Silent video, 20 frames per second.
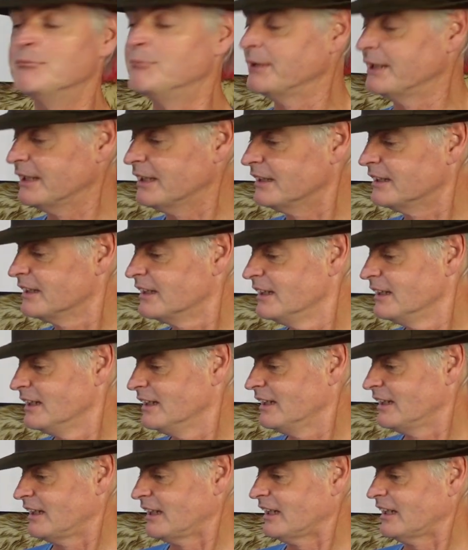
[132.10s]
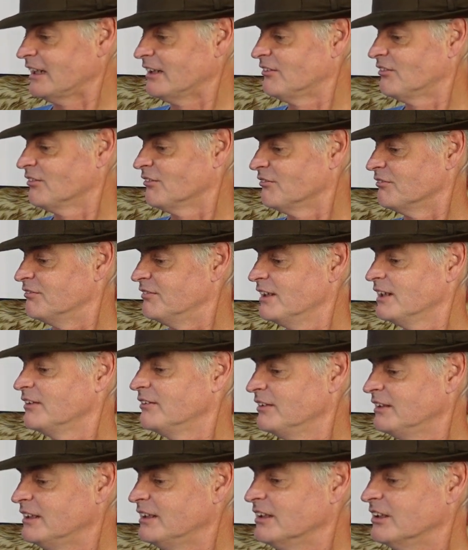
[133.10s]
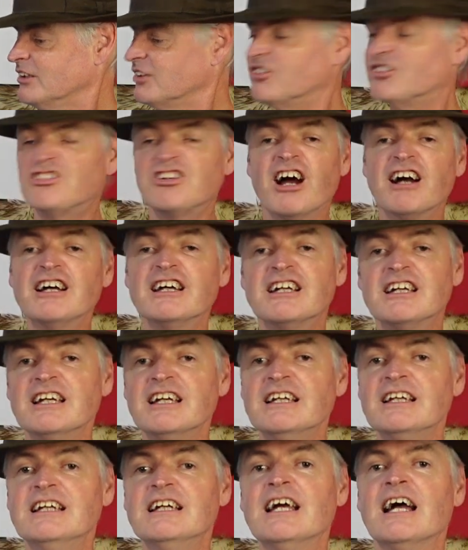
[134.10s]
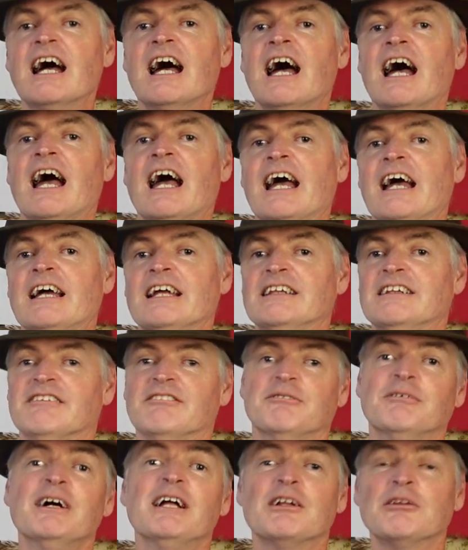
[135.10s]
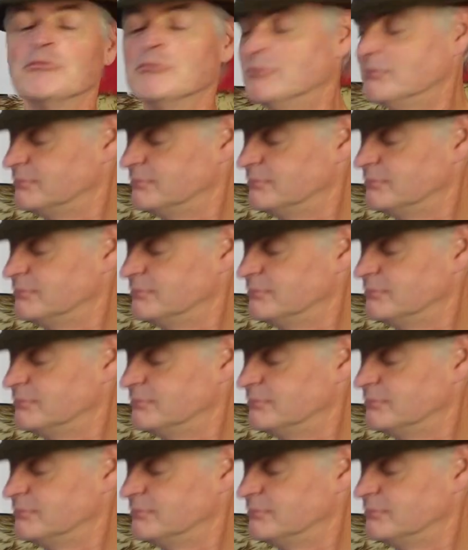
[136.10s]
big, it's very chunky and, well,